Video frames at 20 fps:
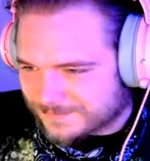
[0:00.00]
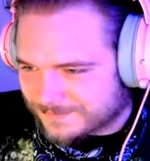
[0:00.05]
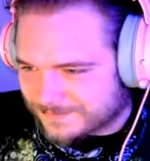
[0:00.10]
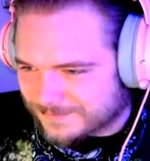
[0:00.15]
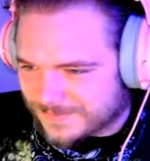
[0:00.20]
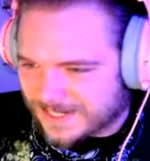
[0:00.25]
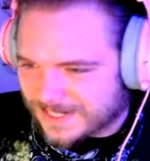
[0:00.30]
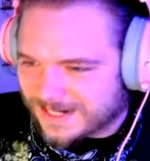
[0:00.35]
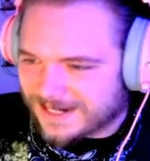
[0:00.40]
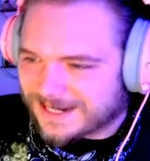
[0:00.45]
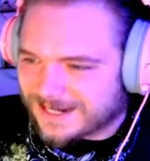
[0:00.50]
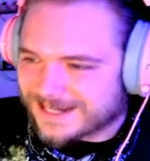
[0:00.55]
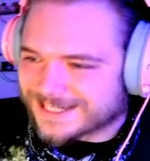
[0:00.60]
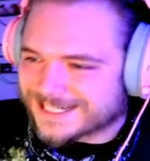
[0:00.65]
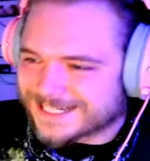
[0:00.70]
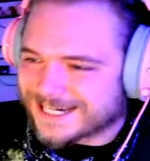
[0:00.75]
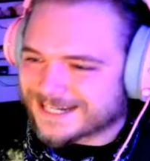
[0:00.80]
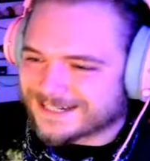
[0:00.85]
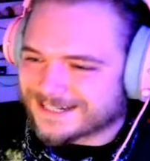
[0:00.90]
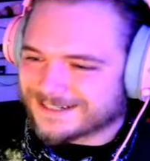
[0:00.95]
Ah, you
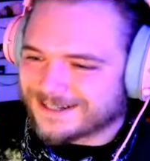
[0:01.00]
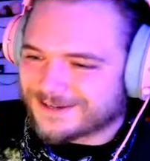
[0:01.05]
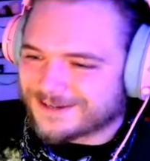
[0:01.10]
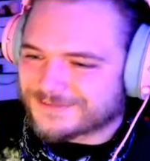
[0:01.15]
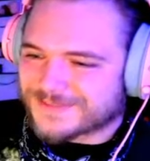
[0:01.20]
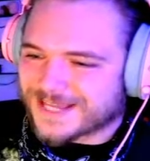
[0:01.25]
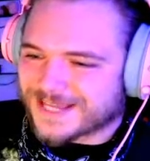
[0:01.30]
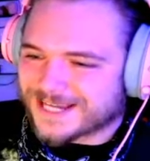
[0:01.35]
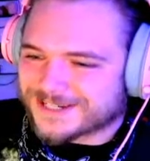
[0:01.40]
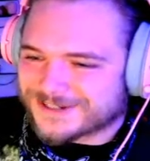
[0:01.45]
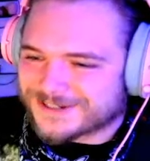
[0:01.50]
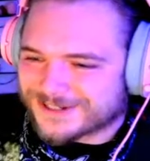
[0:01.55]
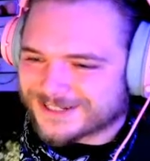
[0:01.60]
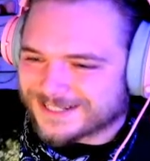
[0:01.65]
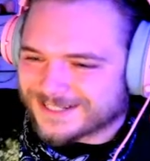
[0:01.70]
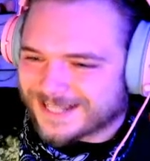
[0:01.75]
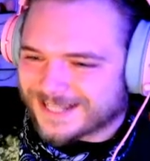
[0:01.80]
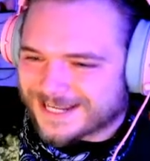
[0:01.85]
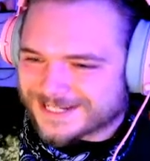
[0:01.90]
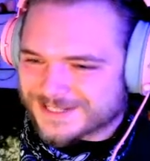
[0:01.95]
gotta love that good
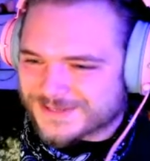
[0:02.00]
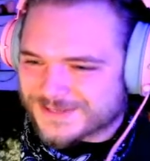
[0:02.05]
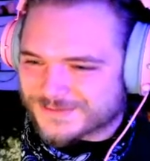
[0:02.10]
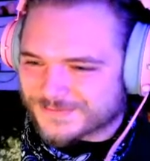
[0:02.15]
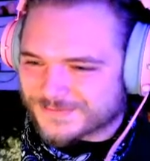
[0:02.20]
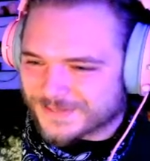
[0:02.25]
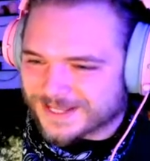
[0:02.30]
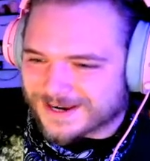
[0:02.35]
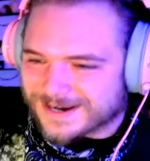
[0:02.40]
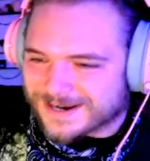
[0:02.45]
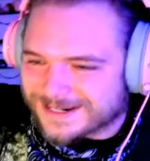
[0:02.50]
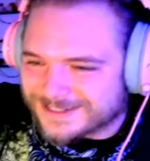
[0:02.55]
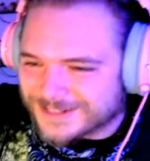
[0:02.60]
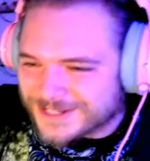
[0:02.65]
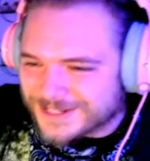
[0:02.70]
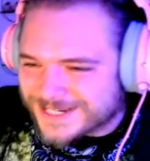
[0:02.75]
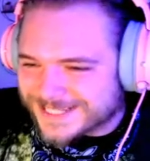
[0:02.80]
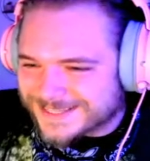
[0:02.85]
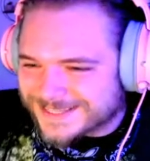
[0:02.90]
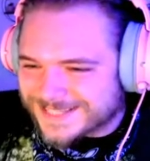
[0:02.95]
lens flare. And
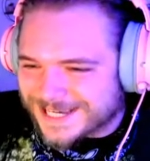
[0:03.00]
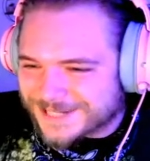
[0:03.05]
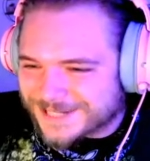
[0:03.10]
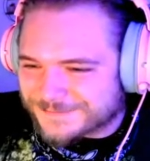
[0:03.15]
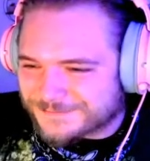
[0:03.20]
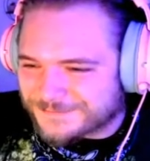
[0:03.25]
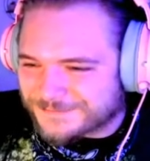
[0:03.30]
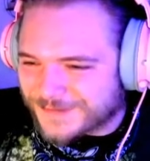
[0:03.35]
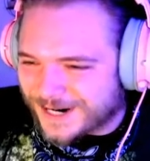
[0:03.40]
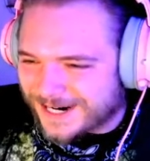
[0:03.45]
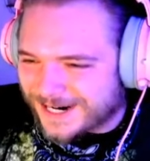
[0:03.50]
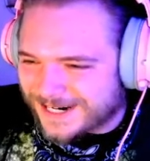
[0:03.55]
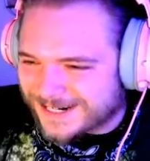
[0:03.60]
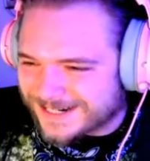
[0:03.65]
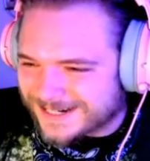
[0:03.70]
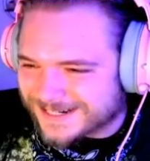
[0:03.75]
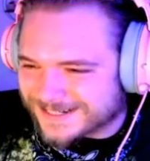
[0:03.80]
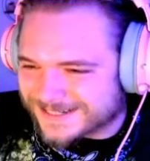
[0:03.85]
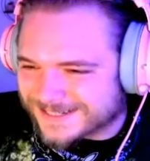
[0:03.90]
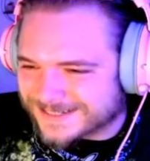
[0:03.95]
look at that
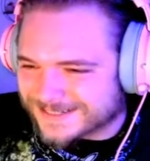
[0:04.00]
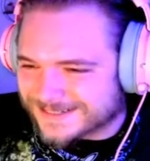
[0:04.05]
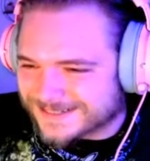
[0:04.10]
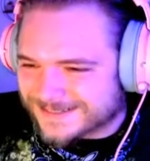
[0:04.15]
fog!